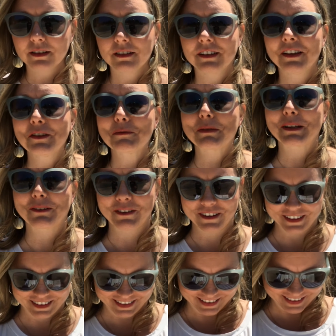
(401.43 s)
another big
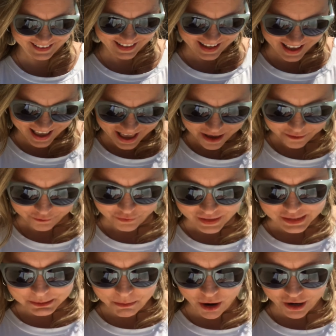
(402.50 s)
word,
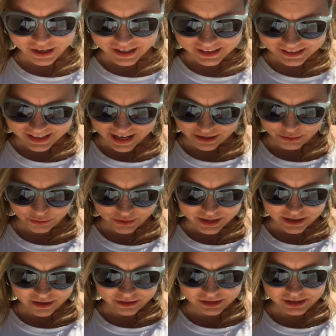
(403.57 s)
fish markets and
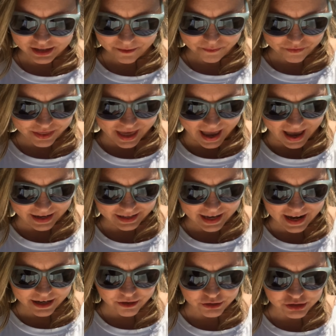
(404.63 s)
grills that
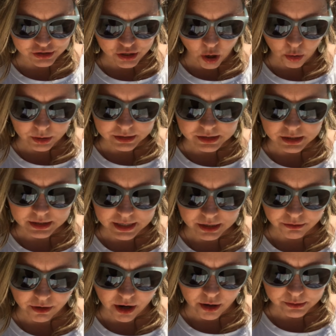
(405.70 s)
catered solely to
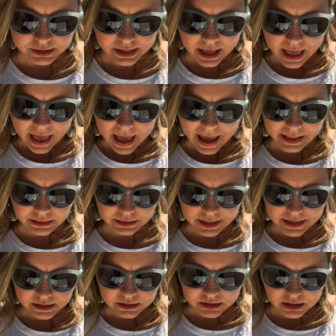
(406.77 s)
Negroes and
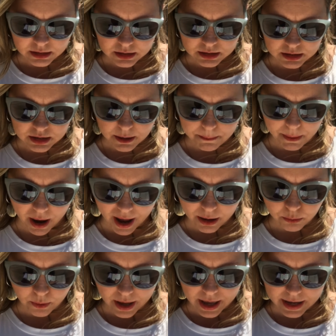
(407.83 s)
lent the
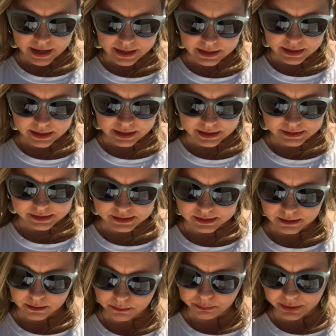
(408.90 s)
byway its
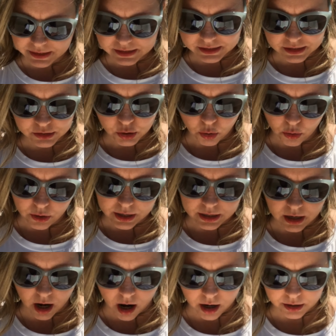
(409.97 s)
piscatory
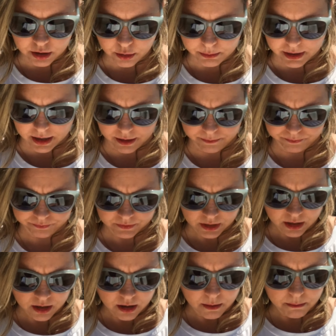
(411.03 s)
Congomen,
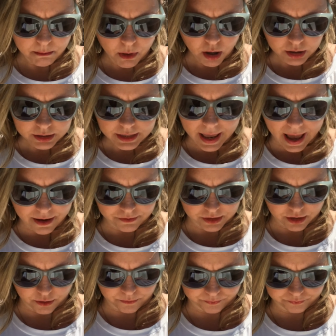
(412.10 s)
Mullet Avenue.